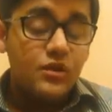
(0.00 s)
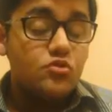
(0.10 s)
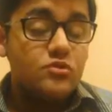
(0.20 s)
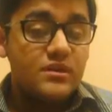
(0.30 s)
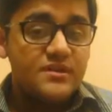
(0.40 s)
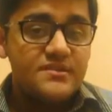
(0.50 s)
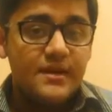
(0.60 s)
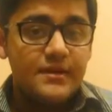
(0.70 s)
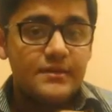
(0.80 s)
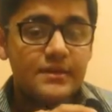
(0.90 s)
Here you should
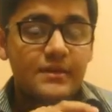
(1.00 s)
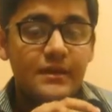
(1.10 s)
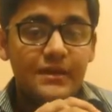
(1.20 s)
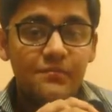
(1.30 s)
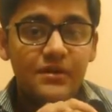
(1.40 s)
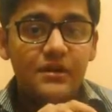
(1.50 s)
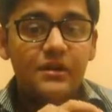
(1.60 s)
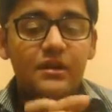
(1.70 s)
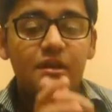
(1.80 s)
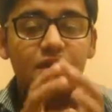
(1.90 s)
understand that
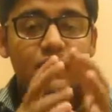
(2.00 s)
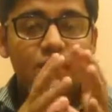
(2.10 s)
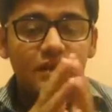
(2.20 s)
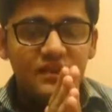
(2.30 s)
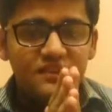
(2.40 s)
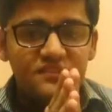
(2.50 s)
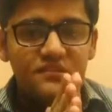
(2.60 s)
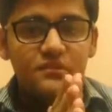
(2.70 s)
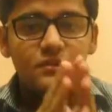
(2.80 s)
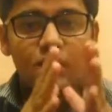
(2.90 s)
labor
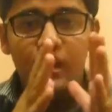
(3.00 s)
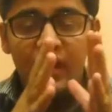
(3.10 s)
is